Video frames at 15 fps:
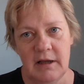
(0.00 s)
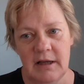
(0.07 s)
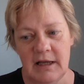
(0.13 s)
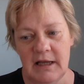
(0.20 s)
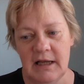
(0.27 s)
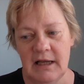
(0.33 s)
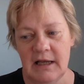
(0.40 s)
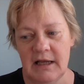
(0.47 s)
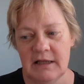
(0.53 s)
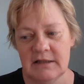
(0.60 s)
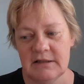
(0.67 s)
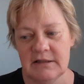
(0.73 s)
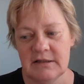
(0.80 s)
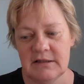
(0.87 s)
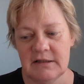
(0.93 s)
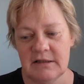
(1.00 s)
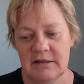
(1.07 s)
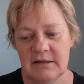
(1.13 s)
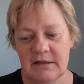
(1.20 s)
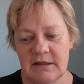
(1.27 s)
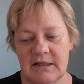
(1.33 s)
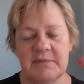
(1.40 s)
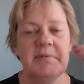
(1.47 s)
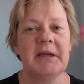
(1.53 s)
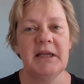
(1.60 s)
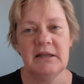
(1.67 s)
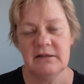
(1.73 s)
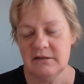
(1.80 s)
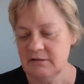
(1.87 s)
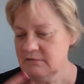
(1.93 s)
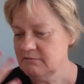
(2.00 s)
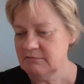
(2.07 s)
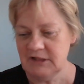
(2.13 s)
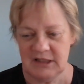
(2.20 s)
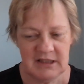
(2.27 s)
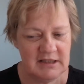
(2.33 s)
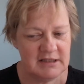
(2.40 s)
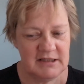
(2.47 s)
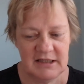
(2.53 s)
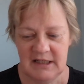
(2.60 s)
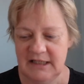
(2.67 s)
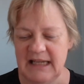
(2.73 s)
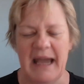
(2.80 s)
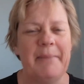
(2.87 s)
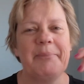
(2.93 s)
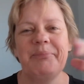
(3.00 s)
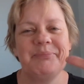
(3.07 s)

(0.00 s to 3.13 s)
and explain. Just yeah,